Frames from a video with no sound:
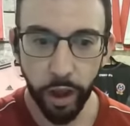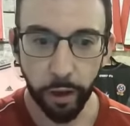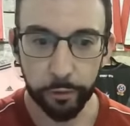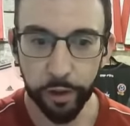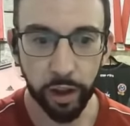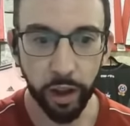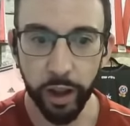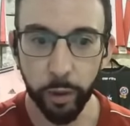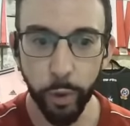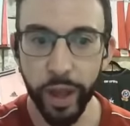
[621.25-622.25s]
I felt
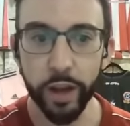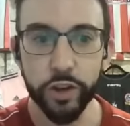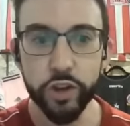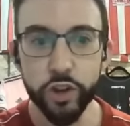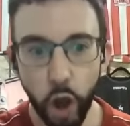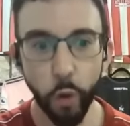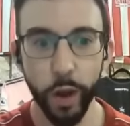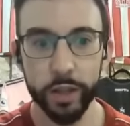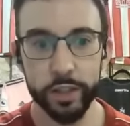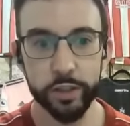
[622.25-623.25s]
like we had no
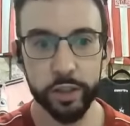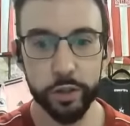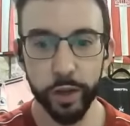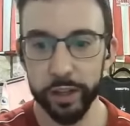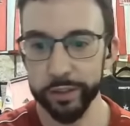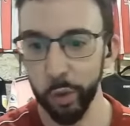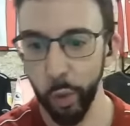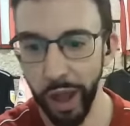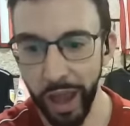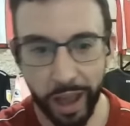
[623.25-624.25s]
answer to Newcastle,
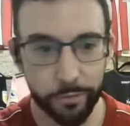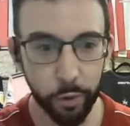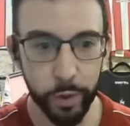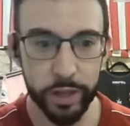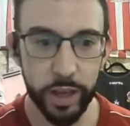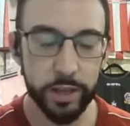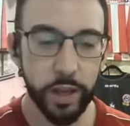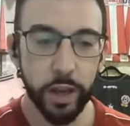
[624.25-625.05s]
whatever we did.